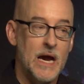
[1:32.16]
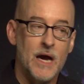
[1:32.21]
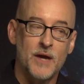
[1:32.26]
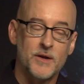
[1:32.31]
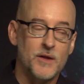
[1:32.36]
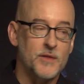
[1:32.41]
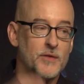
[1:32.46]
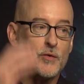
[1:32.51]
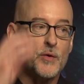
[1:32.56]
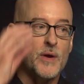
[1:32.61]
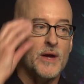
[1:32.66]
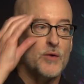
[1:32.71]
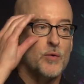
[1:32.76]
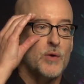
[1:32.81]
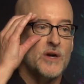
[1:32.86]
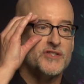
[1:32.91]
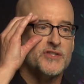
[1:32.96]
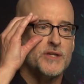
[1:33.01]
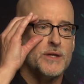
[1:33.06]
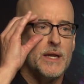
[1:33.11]
Yeah, another great
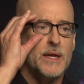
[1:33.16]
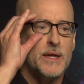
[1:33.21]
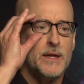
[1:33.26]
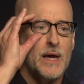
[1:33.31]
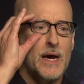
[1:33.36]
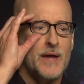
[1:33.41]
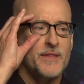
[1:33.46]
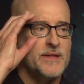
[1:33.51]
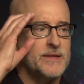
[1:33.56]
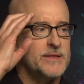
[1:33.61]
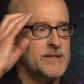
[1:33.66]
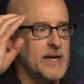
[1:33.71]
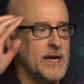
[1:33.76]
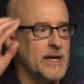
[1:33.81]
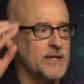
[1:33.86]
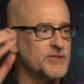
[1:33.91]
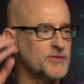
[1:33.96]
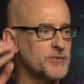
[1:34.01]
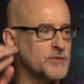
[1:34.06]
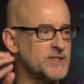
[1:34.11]
question, and I think
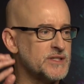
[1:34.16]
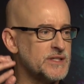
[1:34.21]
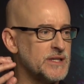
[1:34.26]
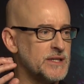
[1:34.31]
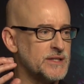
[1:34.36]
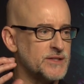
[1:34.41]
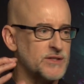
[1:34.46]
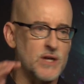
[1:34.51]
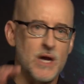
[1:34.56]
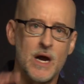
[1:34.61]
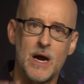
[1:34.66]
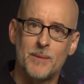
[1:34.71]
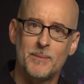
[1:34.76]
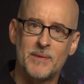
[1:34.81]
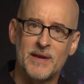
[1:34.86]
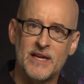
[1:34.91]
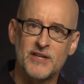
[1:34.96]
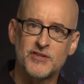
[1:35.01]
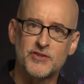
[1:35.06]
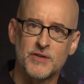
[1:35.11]
the answer is that it's a
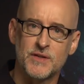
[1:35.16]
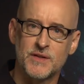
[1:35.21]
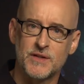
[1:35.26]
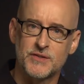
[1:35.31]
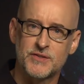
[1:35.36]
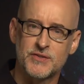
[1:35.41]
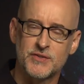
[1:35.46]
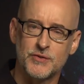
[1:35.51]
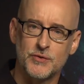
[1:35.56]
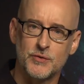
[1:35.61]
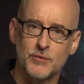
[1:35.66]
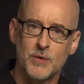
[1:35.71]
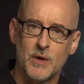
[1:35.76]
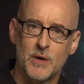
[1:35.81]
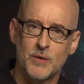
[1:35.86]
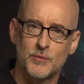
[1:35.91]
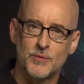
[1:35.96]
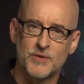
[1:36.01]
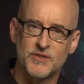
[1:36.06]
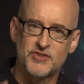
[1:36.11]
combination of the two.
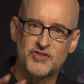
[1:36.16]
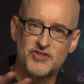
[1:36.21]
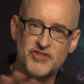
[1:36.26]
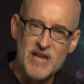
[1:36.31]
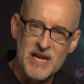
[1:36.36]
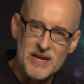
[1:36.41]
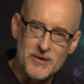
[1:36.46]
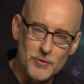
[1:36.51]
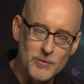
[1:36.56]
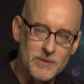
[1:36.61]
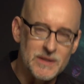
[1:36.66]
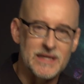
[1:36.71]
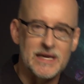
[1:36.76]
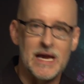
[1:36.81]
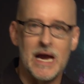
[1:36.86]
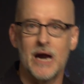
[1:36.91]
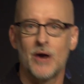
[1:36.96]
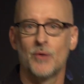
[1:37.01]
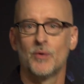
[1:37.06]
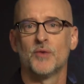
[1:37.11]

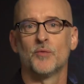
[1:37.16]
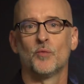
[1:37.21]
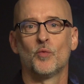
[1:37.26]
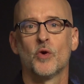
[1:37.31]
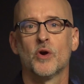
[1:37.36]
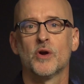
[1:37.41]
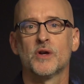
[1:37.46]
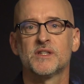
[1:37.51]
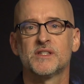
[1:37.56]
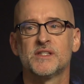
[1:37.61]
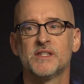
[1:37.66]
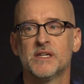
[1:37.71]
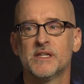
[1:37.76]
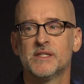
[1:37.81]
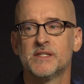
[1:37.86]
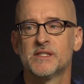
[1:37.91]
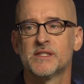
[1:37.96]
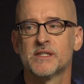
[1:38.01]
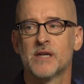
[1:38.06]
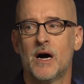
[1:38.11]
Generally, how it works
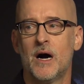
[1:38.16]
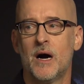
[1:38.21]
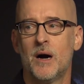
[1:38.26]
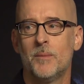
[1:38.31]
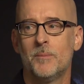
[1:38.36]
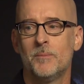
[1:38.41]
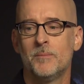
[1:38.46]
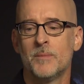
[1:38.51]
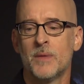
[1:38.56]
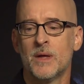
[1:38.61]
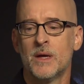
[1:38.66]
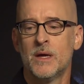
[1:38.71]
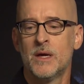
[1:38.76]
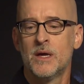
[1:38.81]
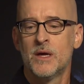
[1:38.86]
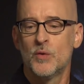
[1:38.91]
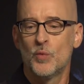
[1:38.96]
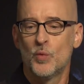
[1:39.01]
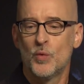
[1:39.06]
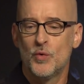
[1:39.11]
is
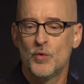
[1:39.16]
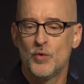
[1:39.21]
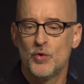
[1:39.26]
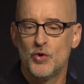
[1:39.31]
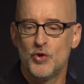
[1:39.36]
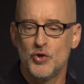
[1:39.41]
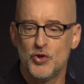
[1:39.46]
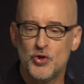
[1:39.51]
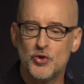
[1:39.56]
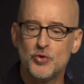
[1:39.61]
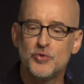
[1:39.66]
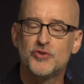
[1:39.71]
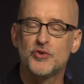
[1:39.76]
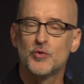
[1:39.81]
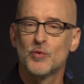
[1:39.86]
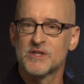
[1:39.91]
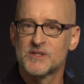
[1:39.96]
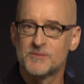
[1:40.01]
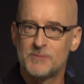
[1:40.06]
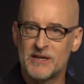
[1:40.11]
you
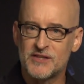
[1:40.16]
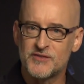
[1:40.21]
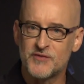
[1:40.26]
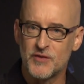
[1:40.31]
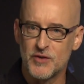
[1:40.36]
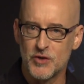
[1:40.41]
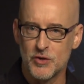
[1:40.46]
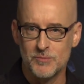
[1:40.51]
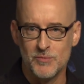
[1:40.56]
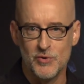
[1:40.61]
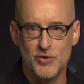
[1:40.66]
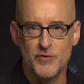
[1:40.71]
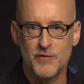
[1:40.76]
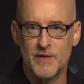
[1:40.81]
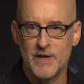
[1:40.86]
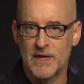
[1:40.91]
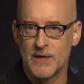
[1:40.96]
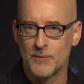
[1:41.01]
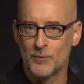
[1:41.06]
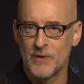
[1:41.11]
do what's best for your
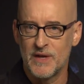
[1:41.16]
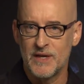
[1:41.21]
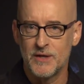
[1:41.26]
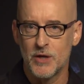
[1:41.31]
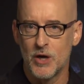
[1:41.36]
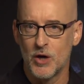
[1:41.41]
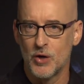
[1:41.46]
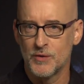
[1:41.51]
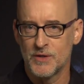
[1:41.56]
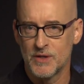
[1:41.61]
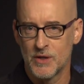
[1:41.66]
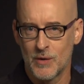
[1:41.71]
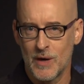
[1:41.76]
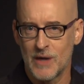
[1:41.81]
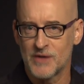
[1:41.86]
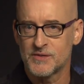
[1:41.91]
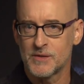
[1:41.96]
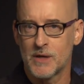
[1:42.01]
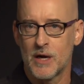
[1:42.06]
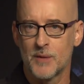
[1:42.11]
movie, and we know,
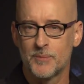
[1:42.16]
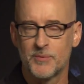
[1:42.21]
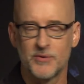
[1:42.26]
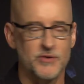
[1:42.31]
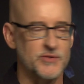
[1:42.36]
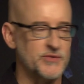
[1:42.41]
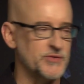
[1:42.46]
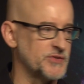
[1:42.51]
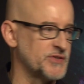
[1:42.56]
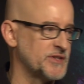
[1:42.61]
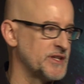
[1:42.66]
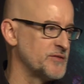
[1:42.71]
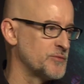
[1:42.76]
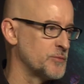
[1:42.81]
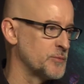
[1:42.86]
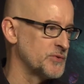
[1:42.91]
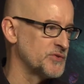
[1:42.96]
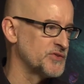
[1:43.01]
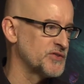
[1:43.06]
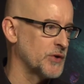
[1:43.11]
our producer
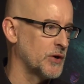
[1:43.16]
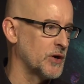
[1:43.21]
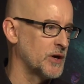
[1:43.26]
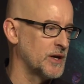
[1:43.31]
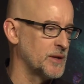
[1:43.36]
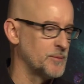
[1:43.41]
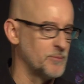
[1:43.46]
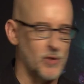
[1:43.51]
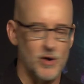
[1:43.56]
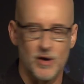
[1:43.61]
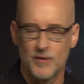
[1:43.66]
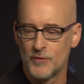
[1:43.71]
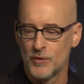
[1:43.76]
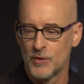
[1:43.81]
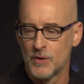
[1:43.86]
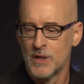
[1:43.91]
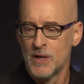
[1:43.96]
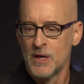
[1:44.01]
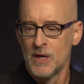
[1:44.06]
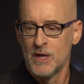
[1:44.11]
Stephen Broussard at
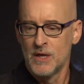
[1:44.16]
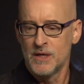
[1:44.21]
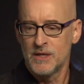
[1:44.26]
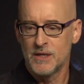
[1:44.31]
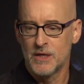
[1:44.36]
Marvel,